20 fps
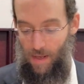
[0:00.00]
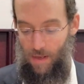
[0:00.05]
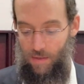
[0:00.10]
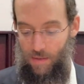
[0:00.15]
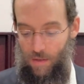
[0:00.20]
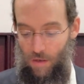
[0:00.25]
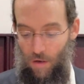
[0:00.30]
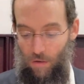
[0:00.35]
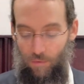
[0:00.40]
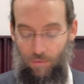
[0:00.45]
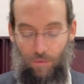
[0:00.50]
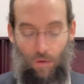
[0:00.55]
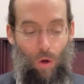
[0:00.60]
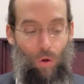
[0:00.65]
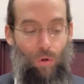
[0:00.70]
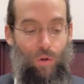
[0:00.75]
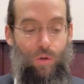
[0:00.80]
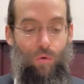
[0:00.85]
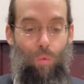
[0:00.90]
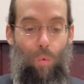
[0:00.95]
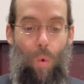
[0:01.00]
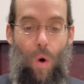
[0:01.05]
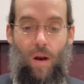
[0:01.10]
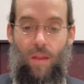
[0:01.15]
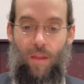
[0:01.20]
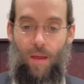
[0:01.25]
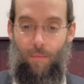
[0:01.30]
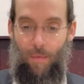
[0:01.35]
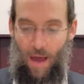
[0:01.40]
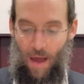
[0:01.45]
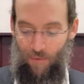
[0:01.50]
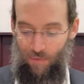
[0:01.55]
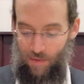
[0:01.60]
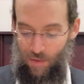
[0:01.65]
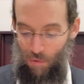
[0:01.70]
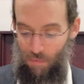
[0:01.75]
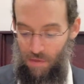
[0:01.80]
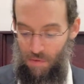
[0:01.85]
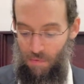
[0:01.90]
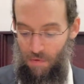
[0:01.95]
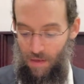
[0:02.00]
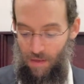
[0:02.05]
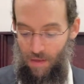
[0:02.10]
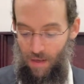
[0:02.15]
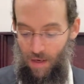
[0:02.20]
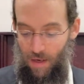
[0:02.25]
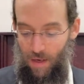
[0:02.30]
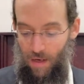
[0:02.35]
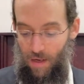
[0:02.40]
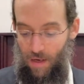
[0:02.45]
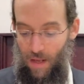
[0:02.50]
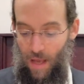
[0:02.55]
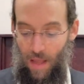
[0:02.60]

So only one of them have ksubas bin indichren,